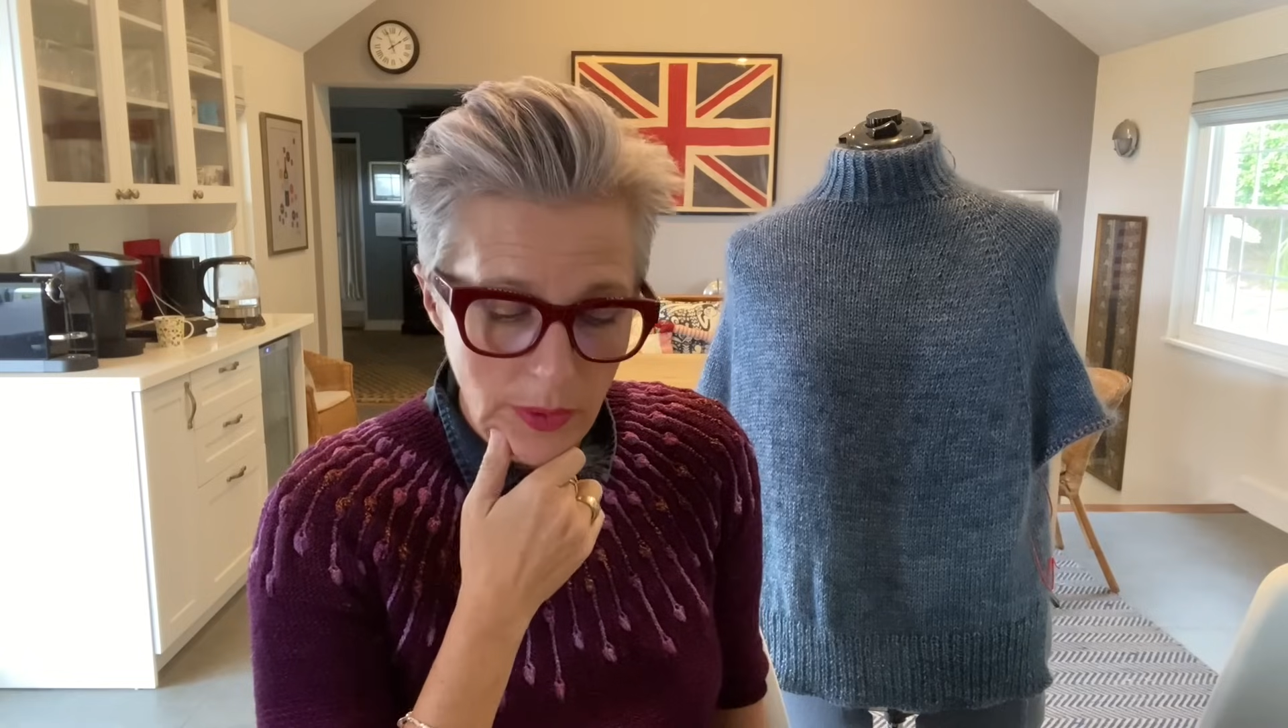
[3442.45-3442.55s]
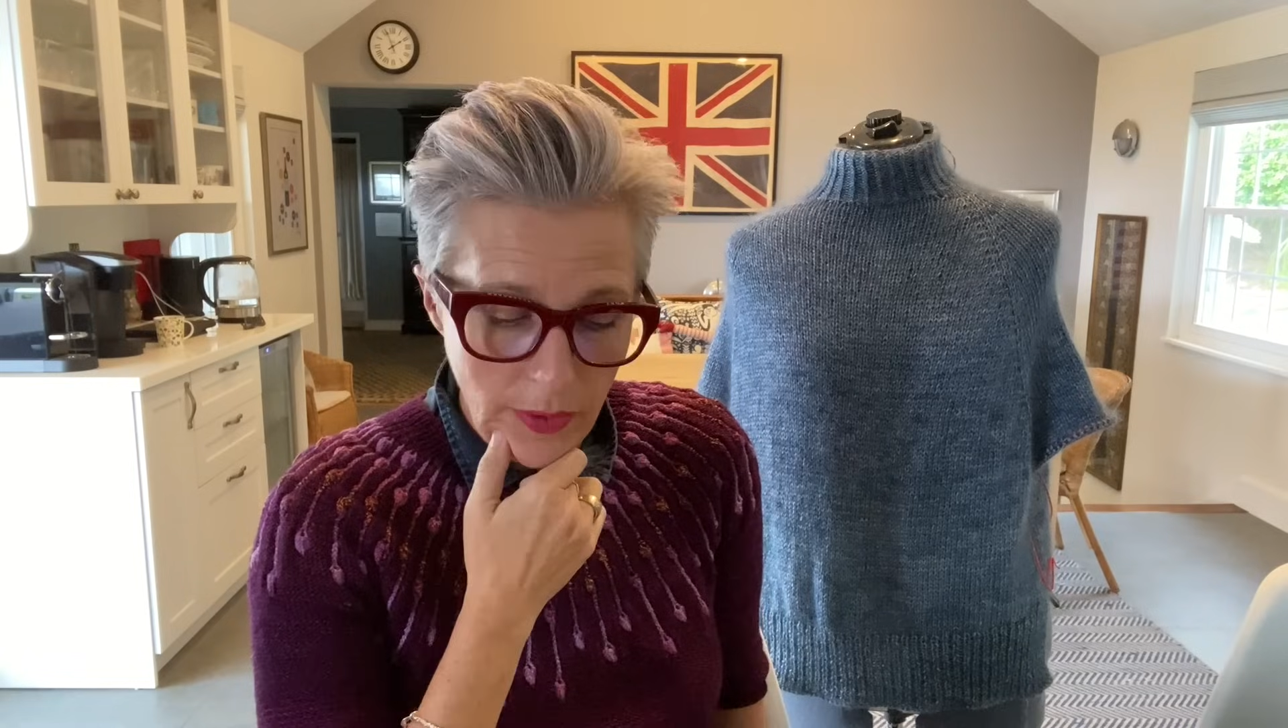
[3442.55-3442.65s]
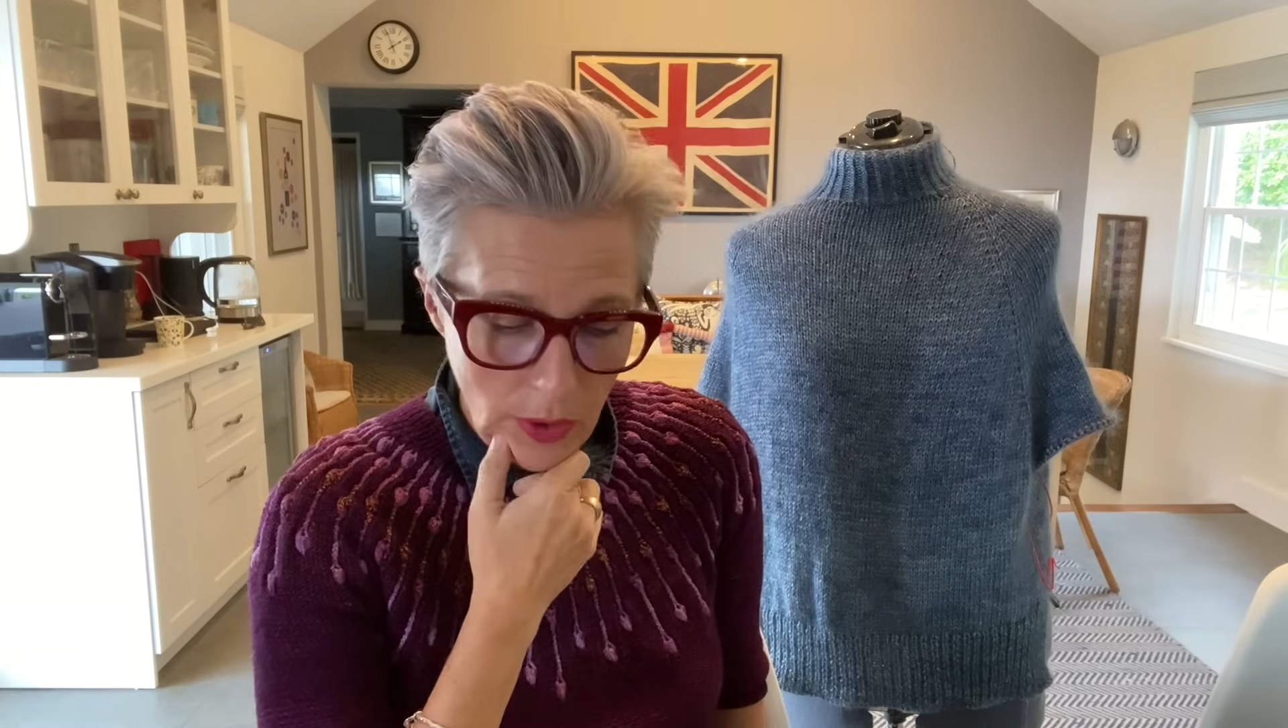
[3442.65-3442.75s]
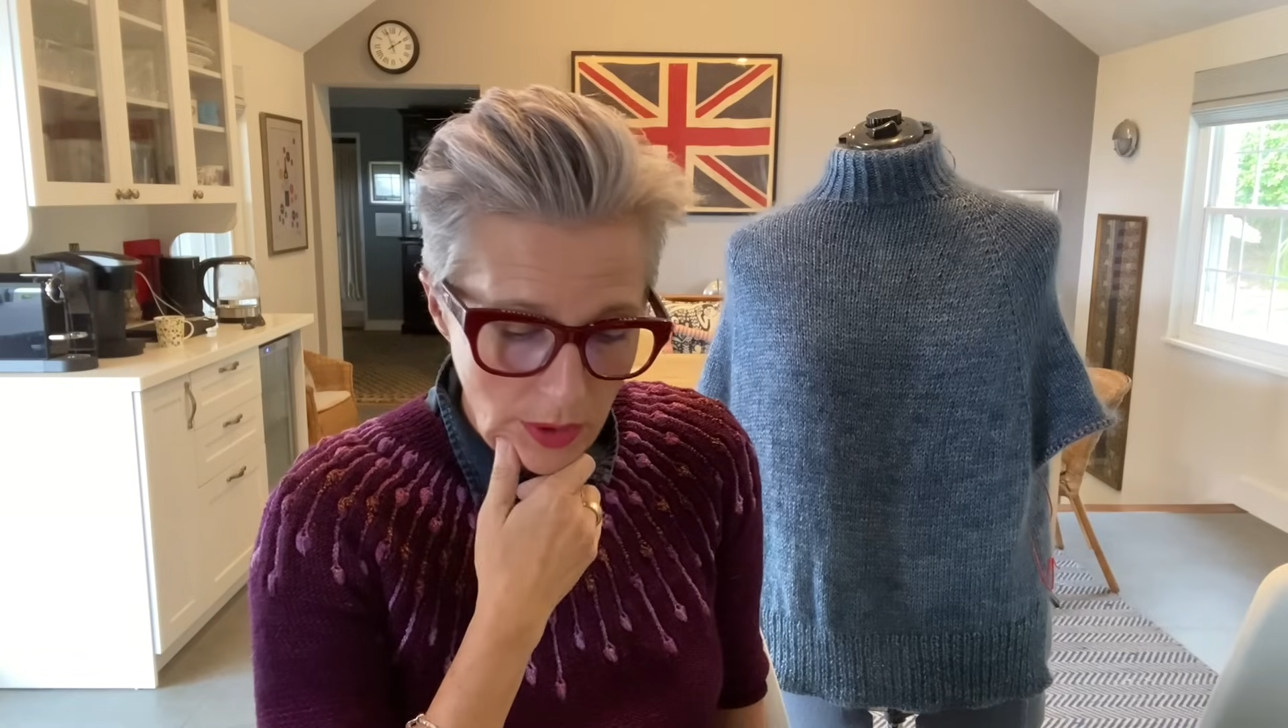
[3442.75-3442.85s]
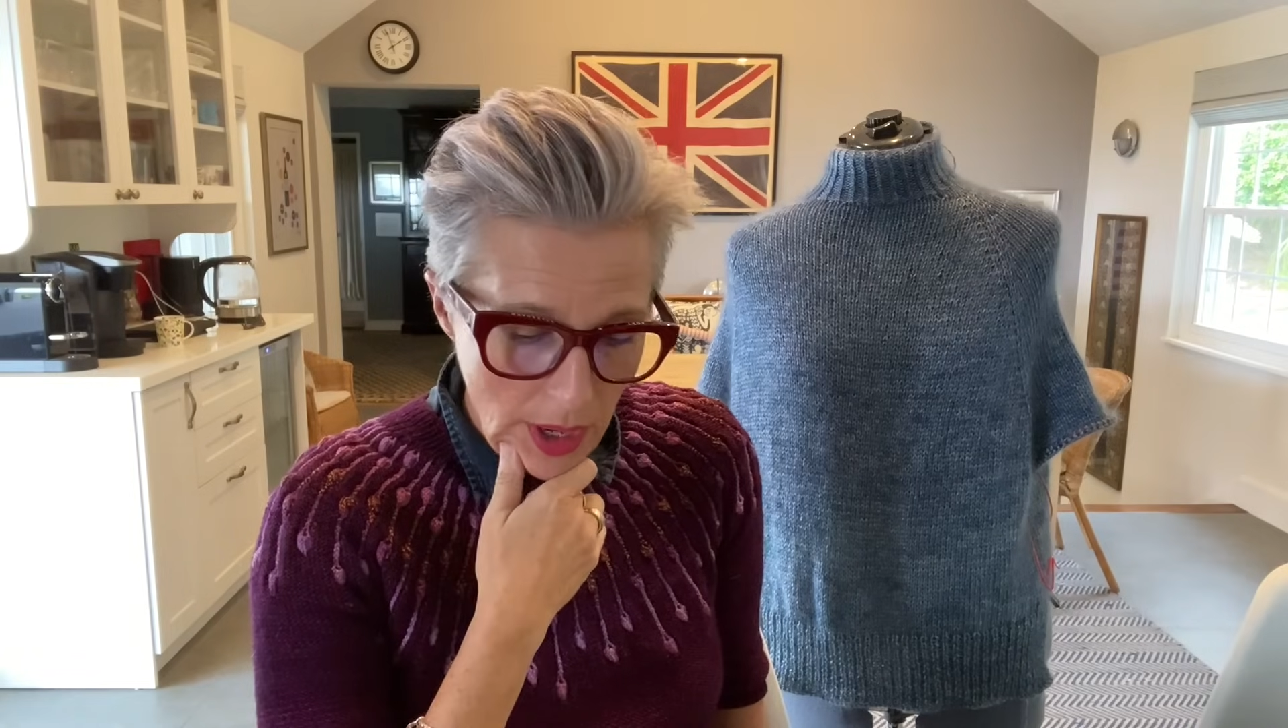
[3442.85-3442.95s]

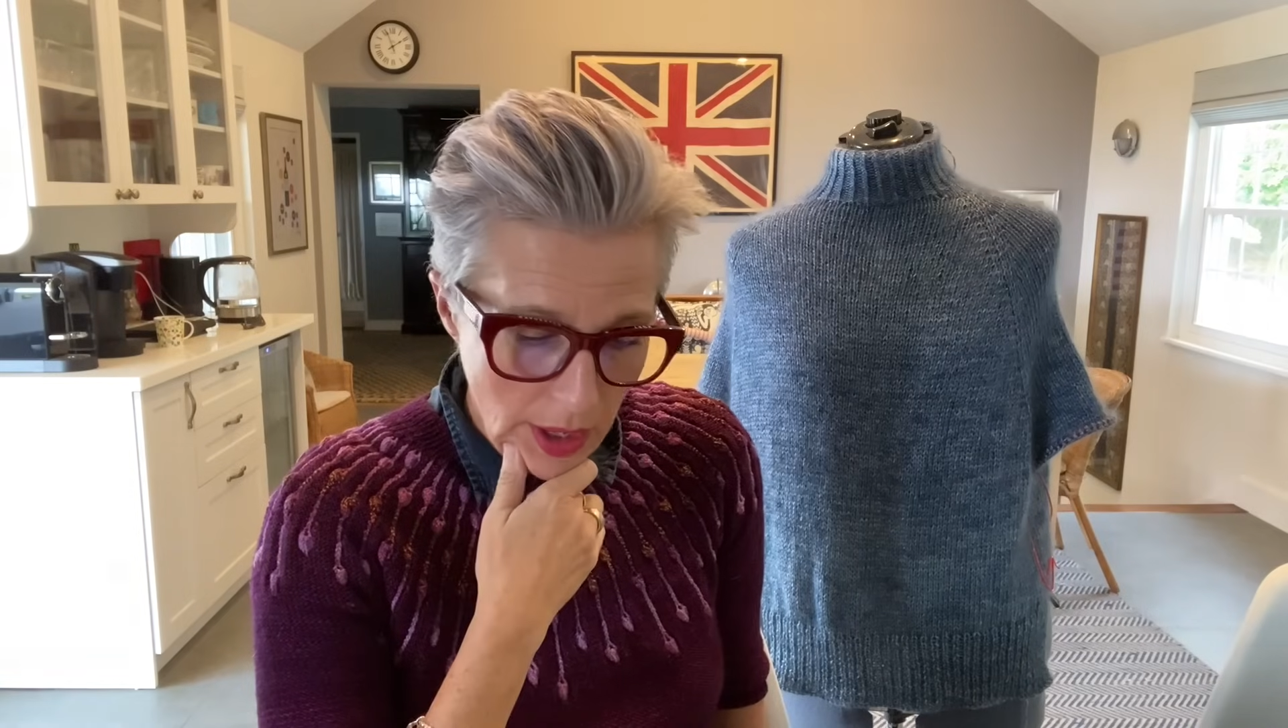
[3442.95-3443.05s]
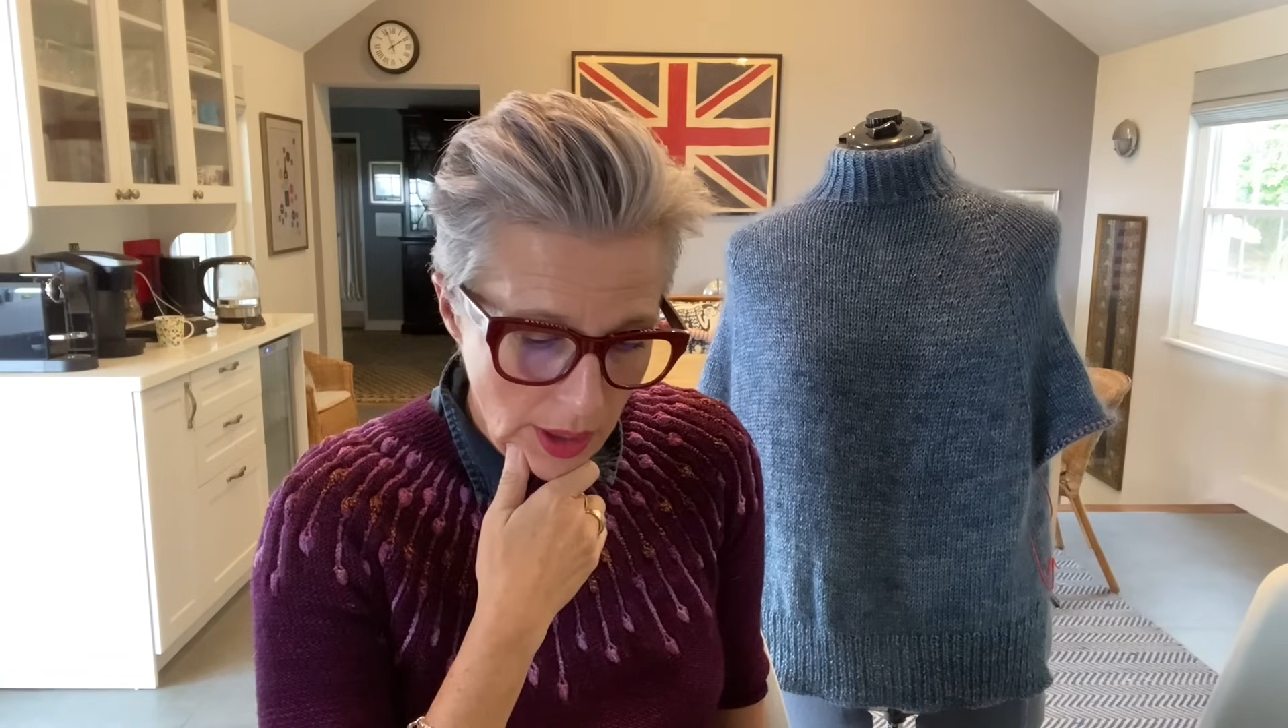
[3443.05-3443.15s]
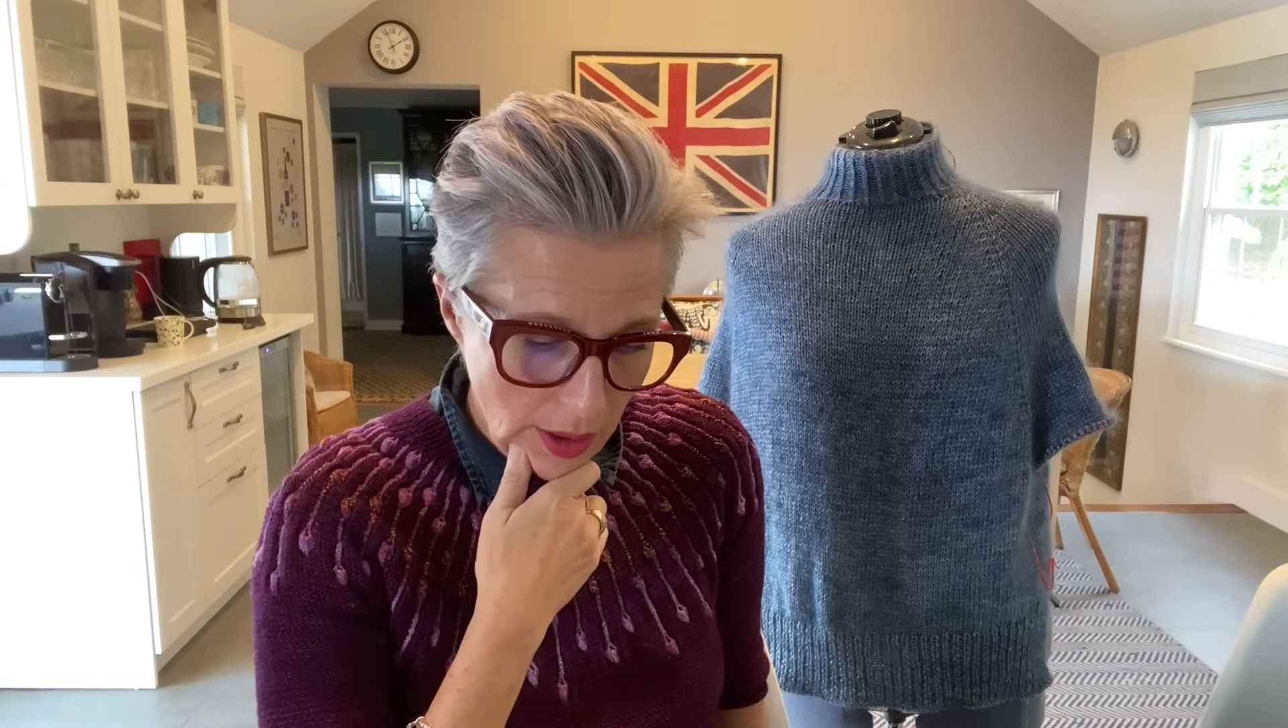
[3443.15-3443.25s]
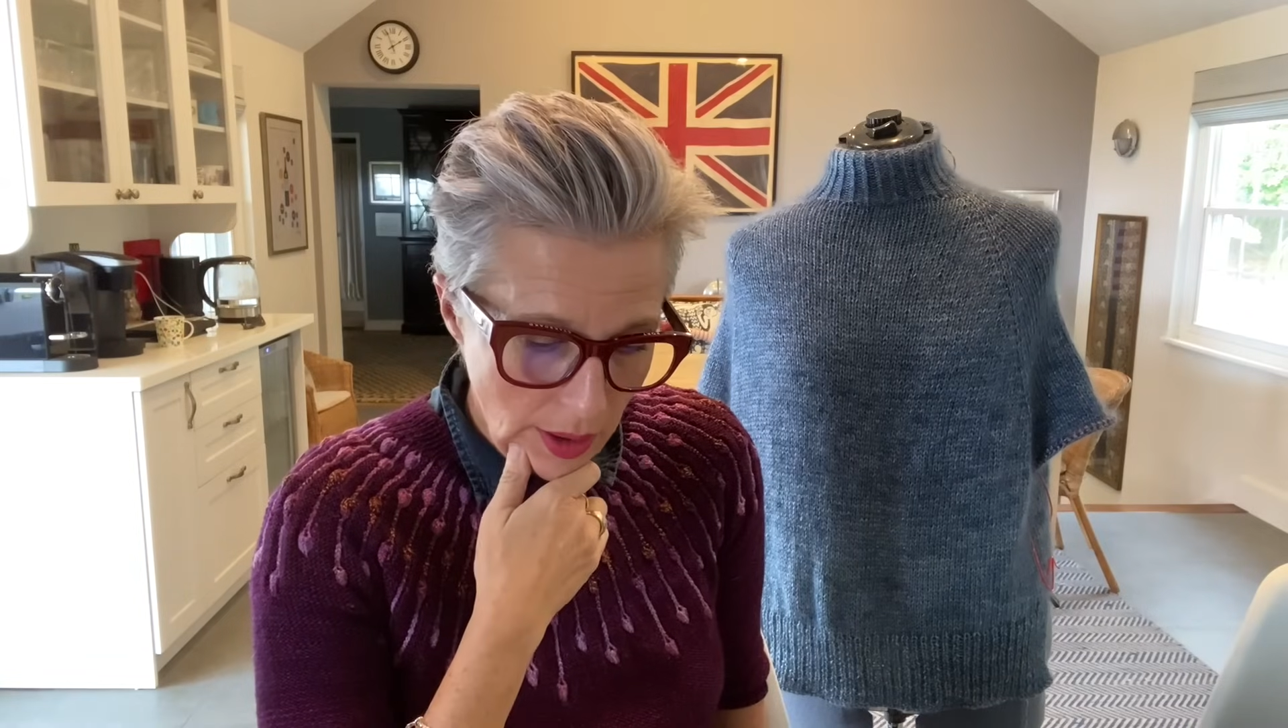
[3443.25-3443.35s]
Vogue Knitting